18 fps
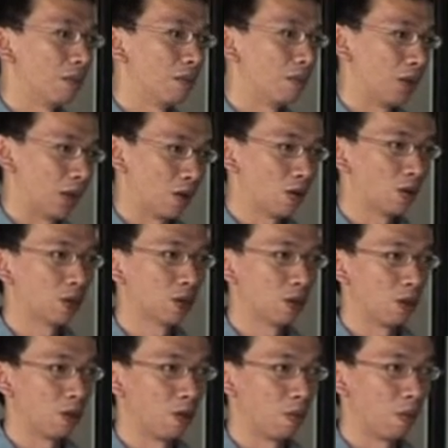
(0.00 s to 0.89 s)
But
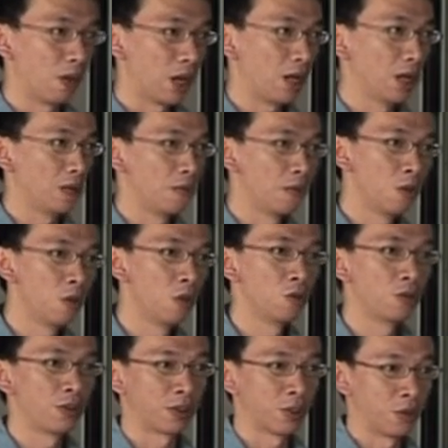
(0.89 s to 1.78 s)
also, when it
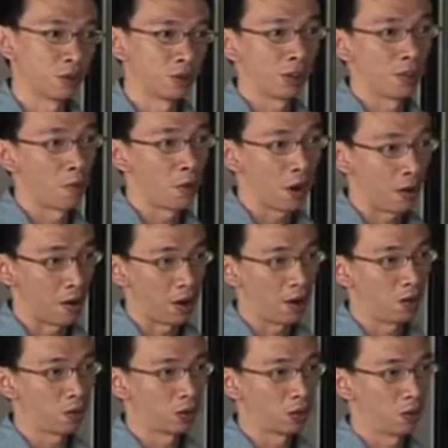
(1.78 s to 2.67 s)
moves to somewhere
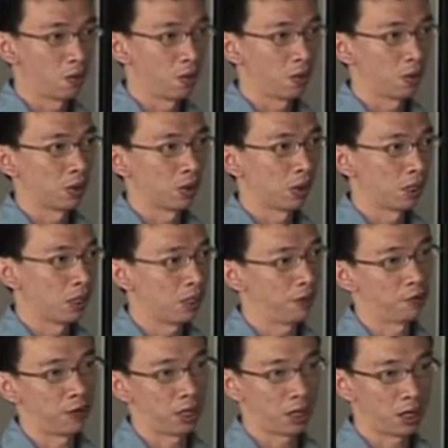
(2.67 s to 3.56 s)
else, in
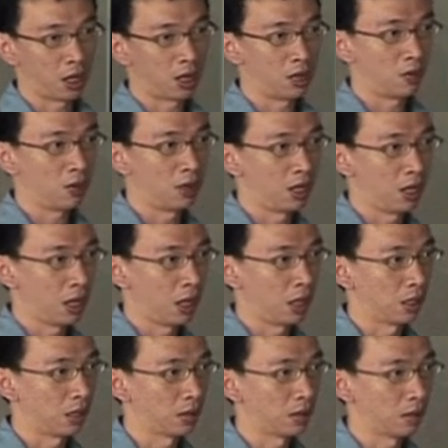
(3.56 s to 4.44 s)
different country,
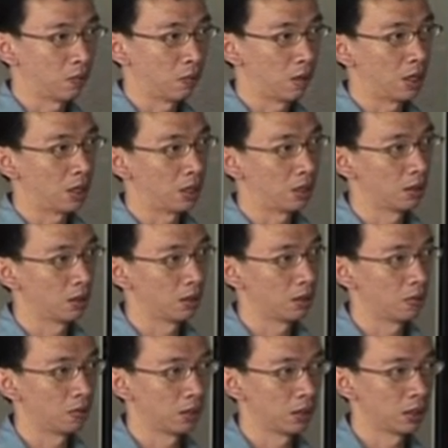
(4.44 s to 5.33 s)
like when it
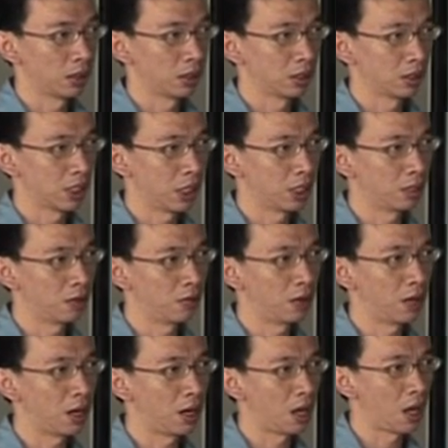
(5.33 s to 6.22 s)
second
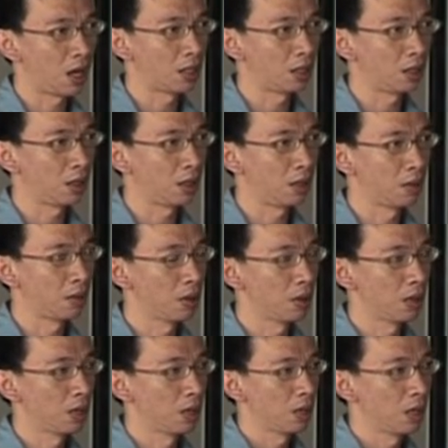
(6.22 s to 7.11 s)
realized in
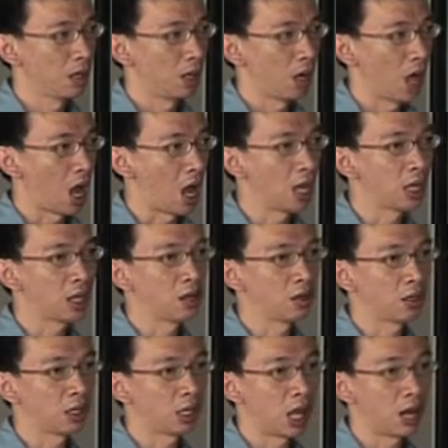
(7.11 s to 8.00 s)

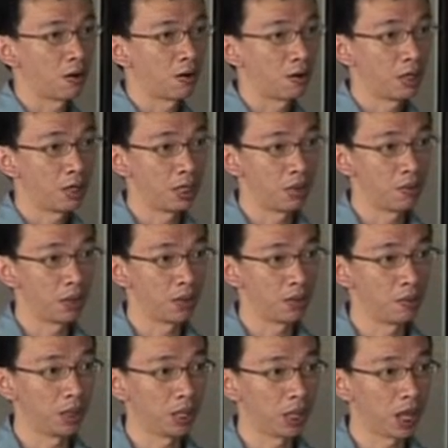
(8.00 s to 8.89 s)
Icon Gallery in
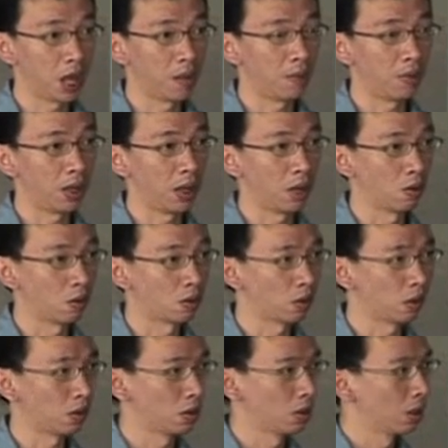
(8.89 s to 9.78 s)
Birmingham and
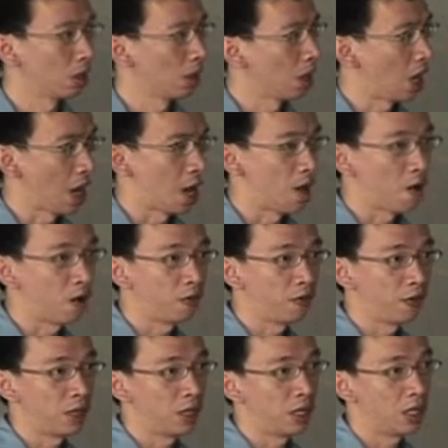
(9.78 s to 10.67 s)
also
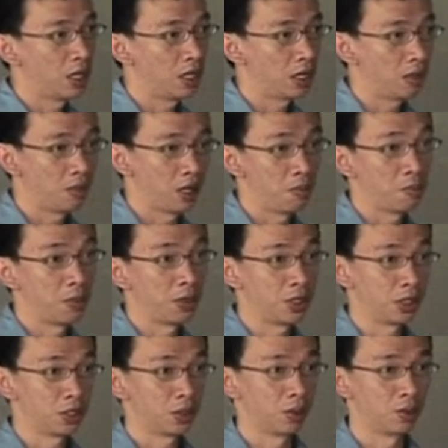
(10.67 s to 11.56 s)
Anofini in
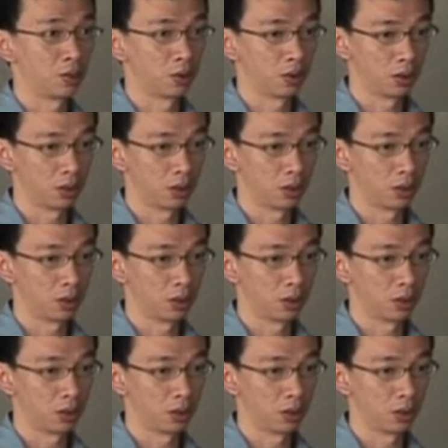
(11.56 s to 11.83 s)
Bristol,